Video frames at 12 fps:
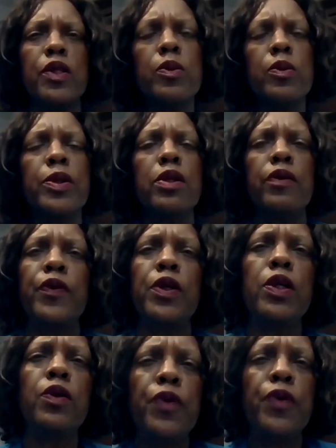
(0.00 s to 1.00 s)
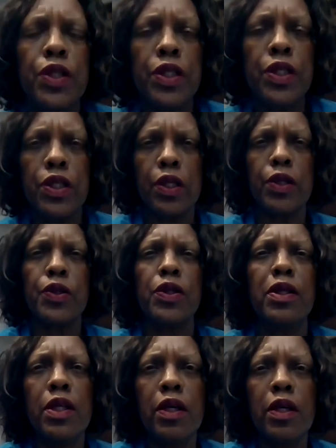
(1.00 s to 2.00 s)
has been a very rich discussion,
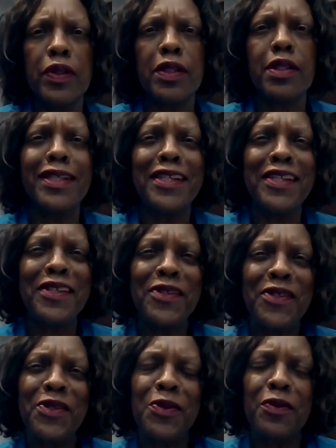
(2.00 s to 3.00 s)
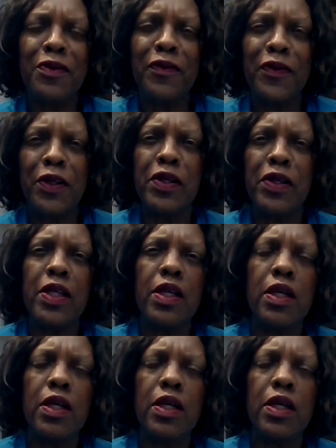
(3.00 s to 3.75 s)
and obviously you two are very